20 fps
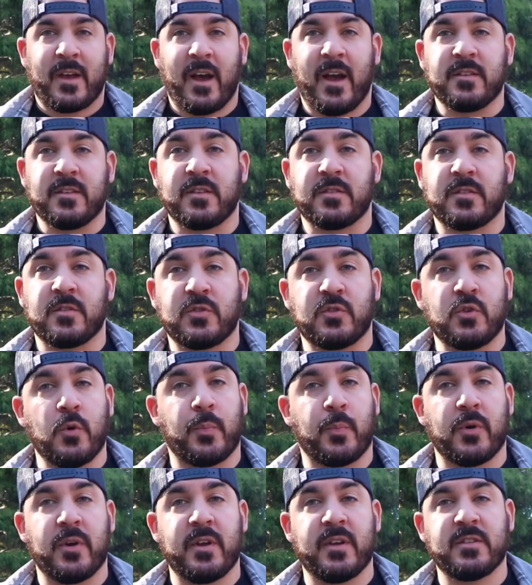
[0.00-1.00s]
Guys, this is
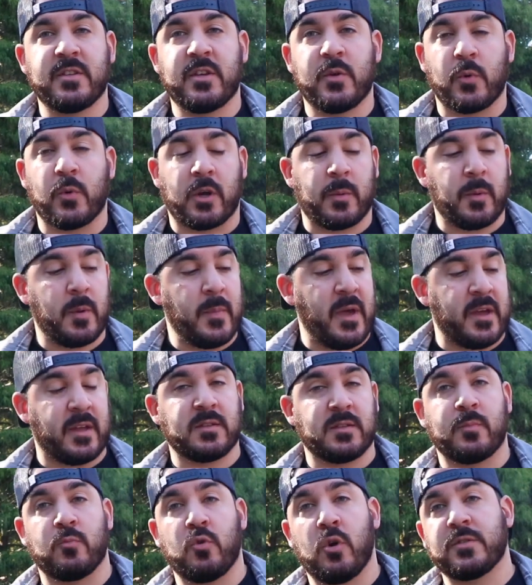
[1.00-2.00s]
super easy. We're gonna be making
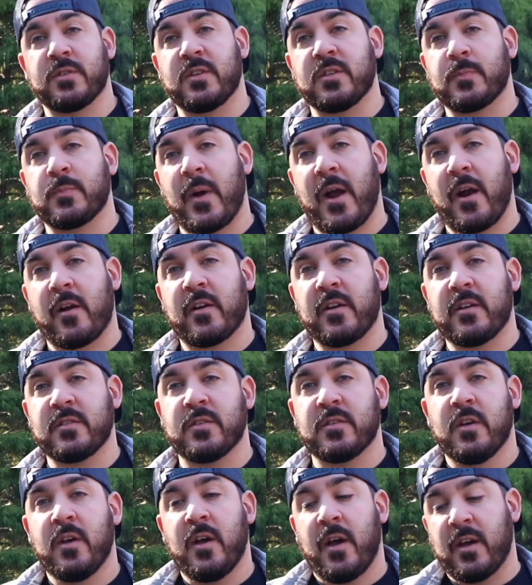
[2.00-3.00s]
some roasted
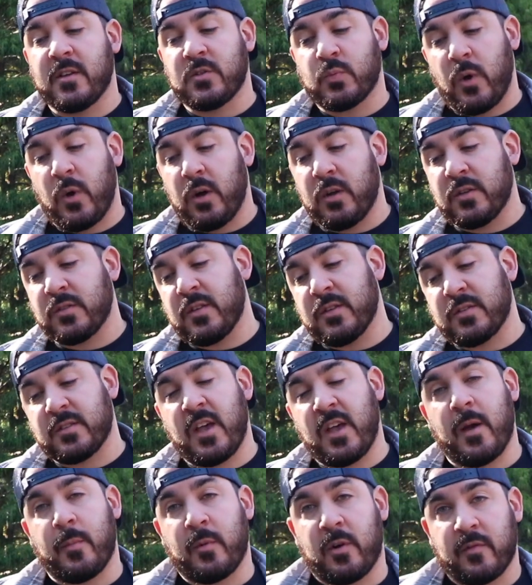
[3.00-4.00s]
asparagus as well as the
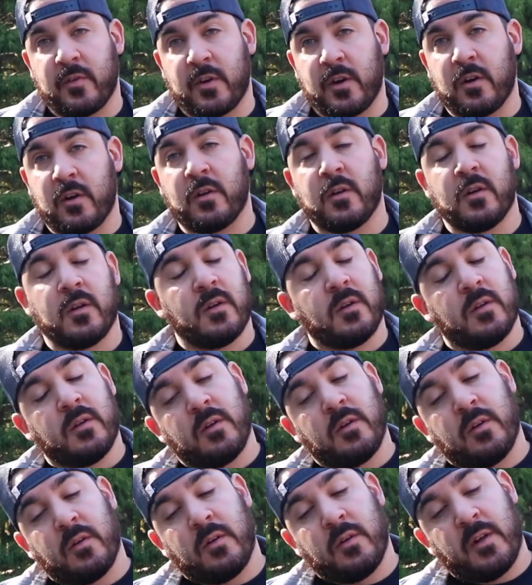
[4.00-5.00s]
salmon over here.
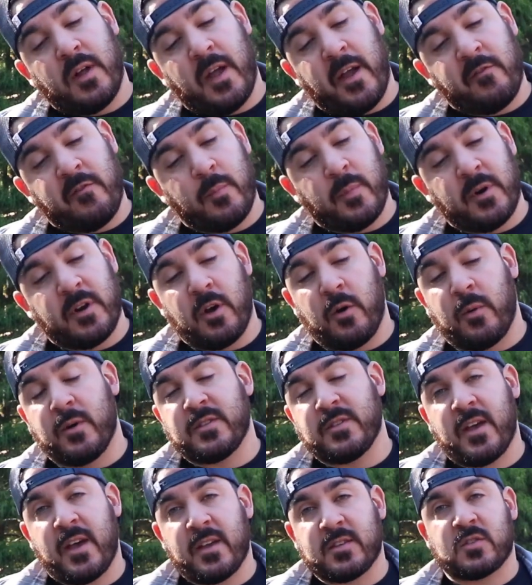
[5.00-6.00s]
Everybody
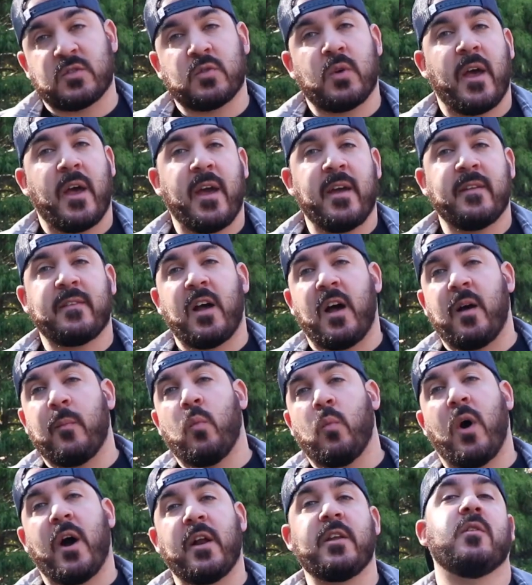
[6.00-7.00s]
always asks, hey
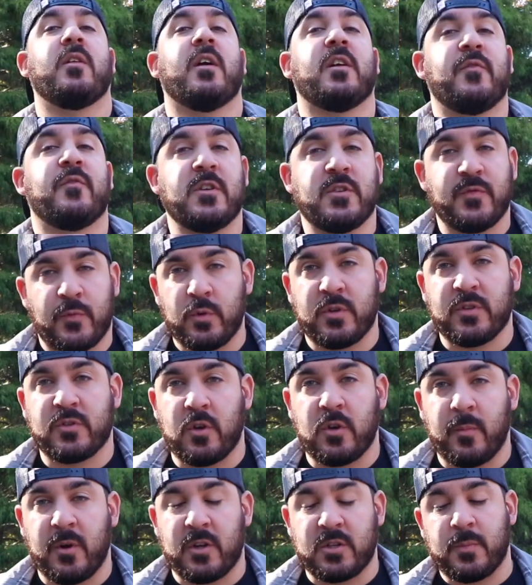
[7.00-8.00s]
Tom, why do you like fish foodies
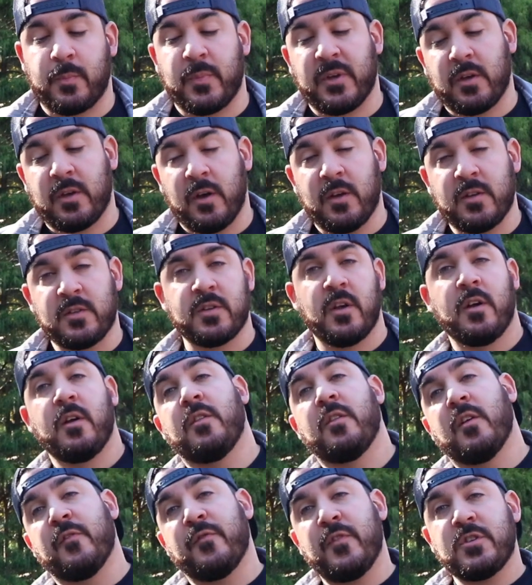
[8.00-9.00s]
so much? Because
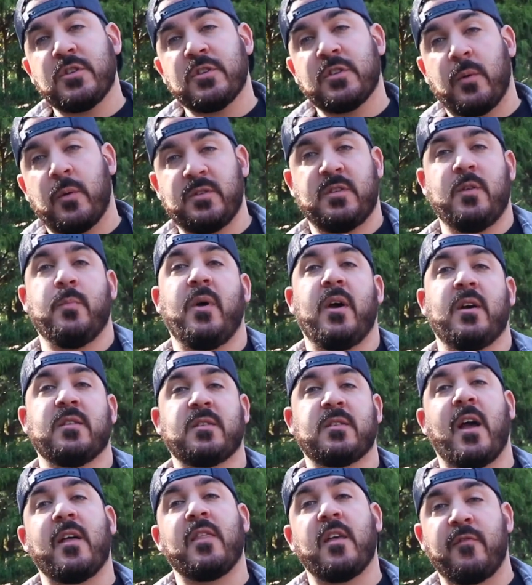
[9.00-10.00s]
their fish is always the
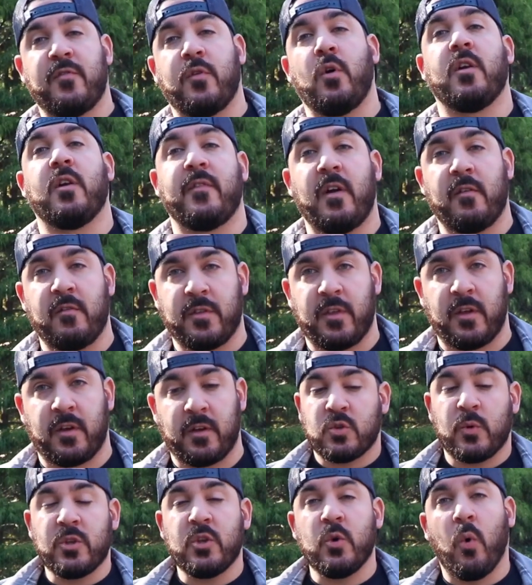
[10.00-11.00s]
best and they've thought of everything.
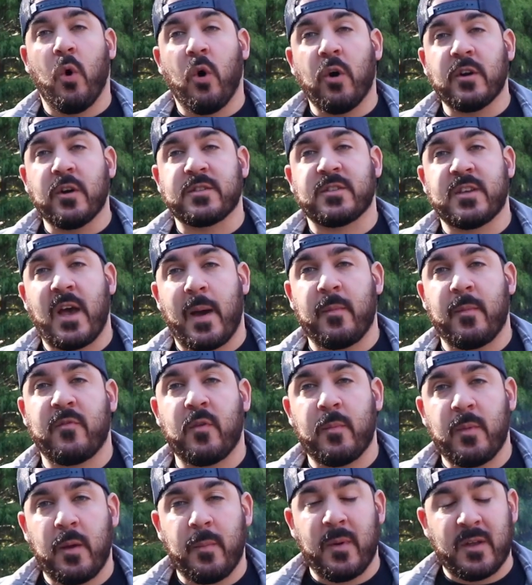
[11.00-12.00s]
So when you order salmon
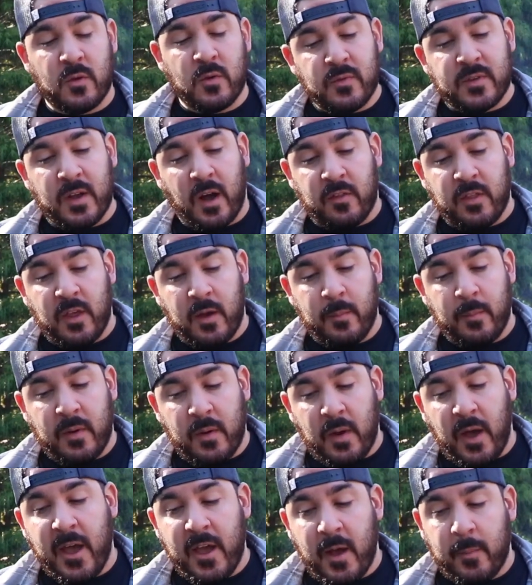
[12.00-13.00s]
from them and you tell them,
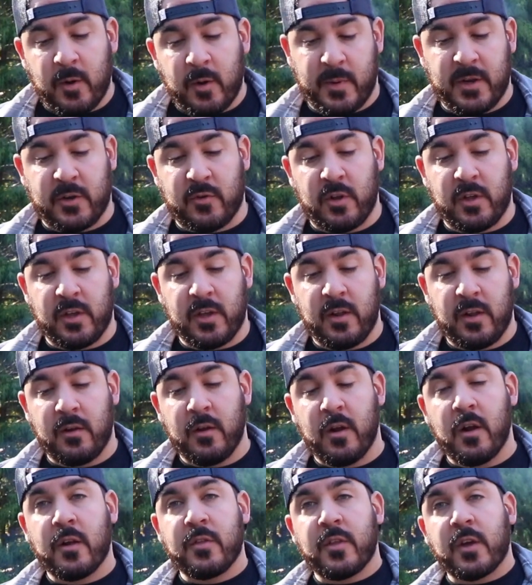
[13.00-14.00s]
hey, I'm gonna be grilling it,
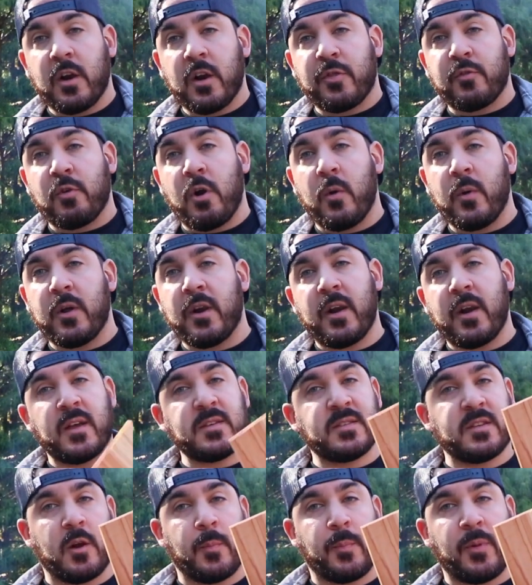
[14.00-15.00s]
they're gonna throw in a
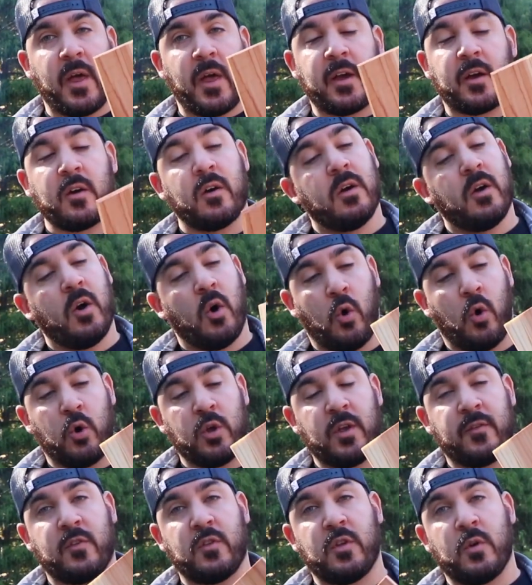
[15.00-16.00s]
nice cedar plank. All
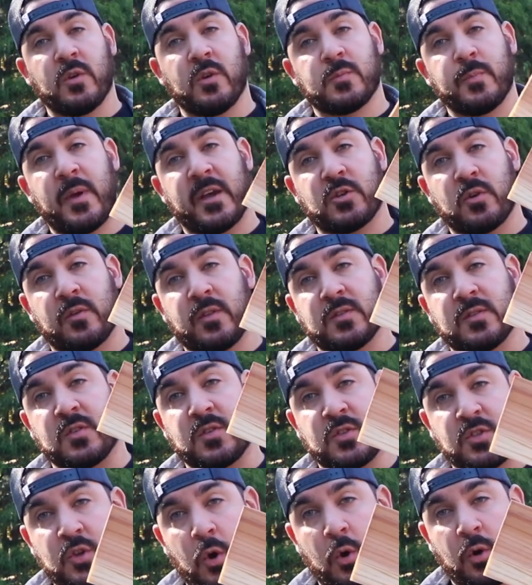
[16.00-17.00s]
you have to do is make sure this is
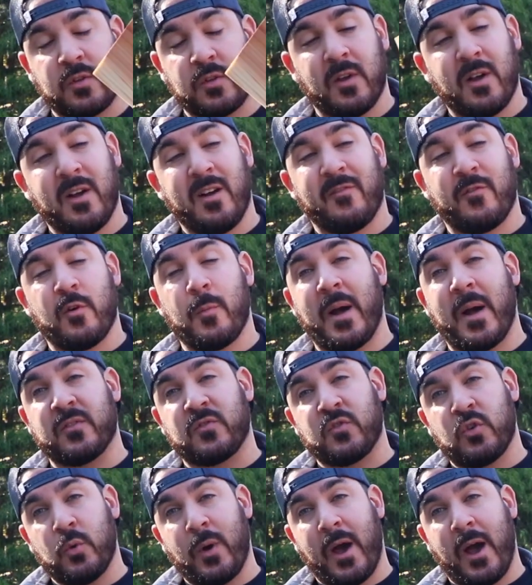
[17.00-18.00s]
soaked for
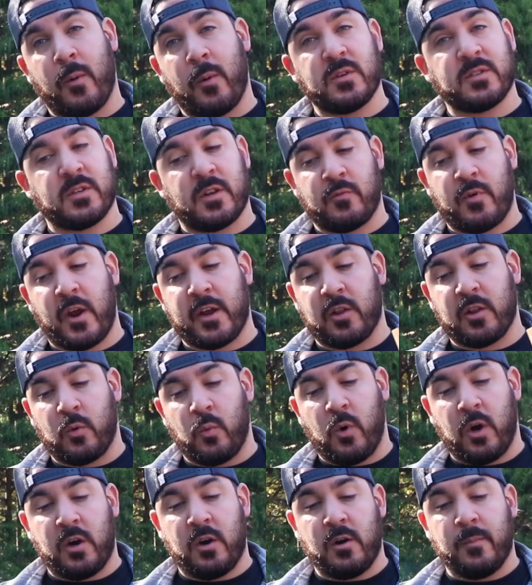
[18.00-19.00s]
about 2 hours in regular
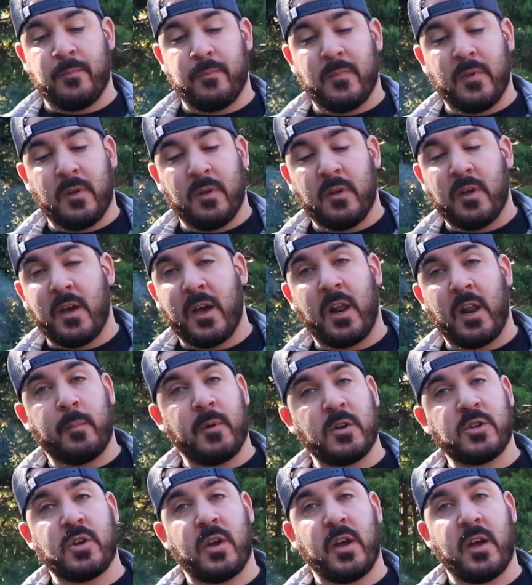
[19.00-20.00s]
water, and I'm
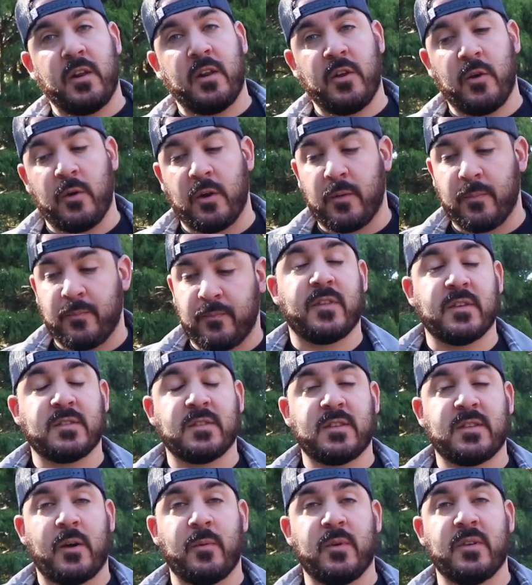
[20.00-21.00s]
gonna show you how to do it. This
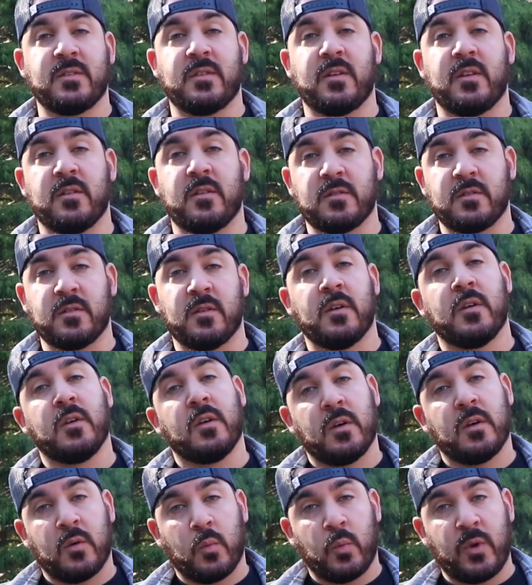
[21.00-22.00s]
is how easy it is.
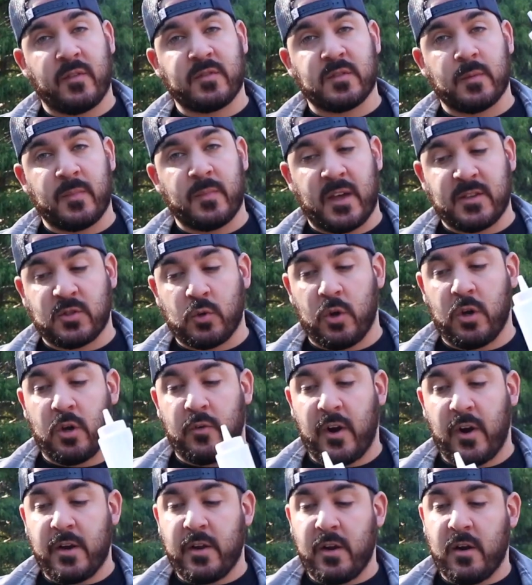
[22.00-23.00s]
We have some nice oil
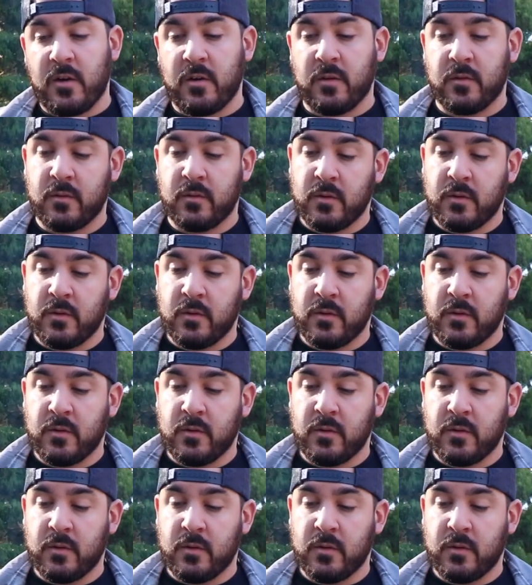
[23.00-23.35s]
right here.